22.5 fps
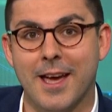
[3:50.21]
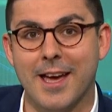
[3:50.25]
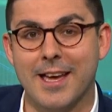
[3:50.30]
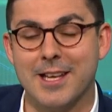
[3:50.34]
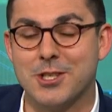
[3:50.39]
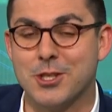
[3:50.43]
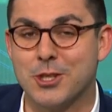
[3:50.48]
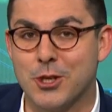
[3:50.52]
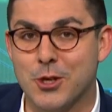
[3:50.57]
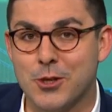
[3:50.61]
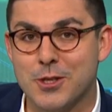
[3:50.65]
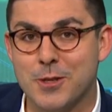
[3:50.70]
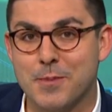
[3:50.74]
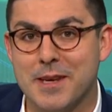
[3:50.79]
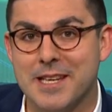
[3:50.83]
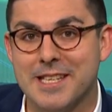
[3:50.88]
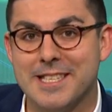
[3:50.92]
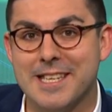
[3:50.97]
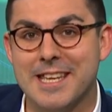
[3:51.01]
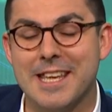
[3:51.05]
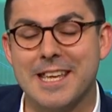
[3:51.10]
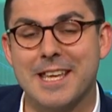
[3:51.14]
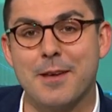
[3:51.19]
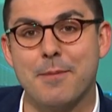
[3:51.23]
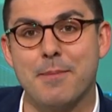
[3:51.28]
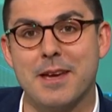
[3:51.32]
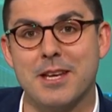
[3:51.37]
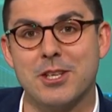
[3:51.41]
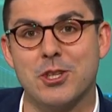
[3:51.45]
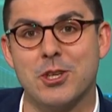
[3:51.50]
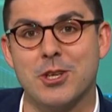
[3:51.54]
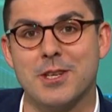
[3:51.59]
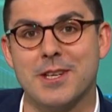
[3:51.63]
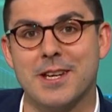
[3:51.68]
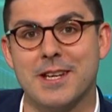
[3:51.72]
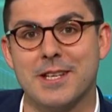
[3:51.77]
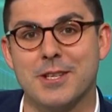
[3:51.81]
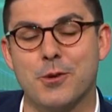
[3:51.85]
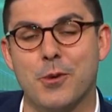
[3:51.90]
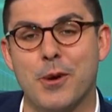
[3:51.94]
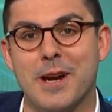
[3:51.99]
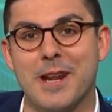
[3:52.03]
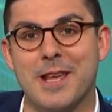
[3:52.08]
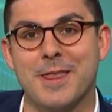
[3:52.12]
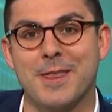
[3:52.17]
It's due to be decommissioned in
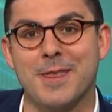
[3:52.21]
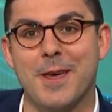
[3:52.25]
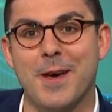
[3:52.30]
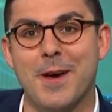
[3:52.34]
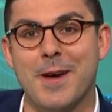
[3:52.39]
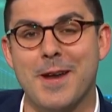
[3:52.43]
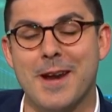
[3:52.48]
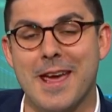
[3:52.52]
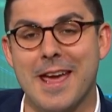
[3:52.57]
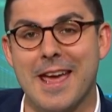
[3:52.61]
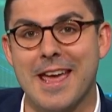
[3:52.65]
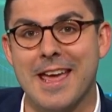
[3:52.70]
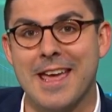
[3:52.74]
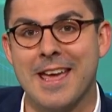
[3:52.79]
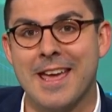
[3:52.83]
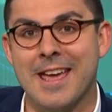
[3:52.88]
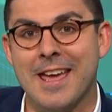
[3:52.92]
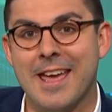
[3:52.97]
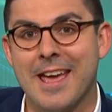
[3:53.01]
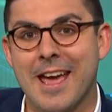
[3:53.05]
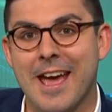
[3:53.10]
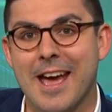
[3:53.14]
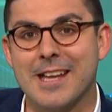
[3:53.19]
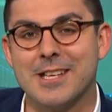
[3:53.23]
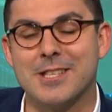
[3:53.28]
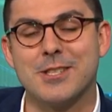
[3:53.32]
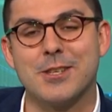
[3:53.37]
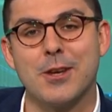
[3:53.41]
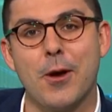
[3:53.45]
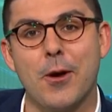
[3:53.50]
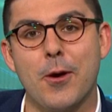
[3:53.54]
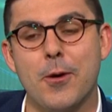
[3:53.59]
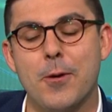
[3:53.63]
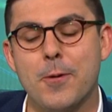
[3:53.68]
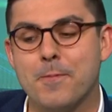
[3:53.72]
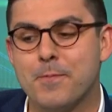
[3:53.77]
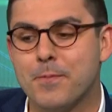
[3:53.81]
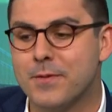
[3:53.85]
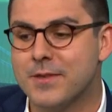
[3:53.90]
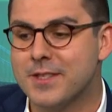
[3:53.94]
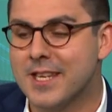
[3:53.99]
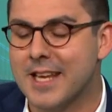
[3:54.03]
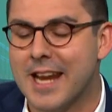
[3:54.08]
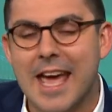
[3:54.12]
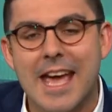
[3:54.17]
2030. And so
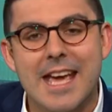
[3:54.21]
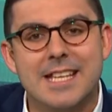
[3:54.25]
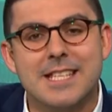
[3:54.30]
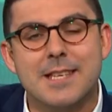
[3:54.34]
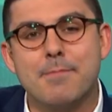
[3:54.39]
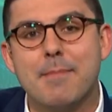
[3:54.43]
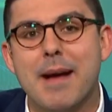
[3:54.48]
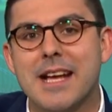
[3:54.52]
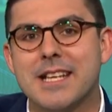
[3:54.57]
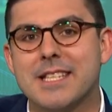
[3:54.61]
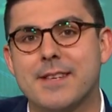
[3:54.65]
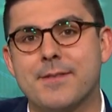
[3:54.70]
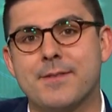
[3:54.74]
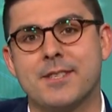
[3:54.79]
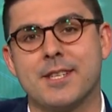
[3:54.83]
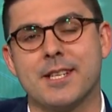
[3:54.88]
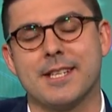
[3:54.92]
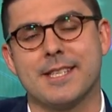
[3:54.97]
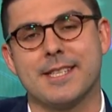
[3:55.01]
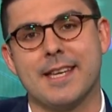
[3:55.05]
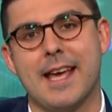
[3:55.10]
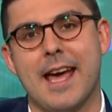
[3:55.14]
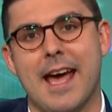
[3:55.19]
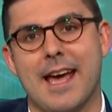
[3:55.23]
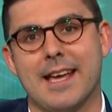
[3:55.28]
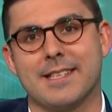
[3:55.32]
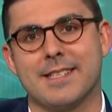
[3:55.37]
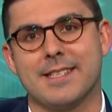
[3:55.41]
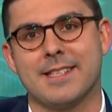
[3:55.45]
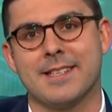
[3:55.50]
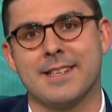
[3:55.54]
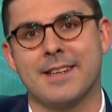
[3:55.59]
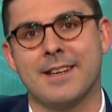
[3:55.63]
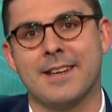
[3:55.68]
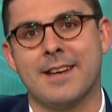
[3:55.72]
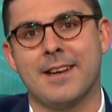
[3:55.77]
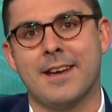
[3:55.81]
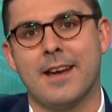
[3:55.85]
today is a massive success.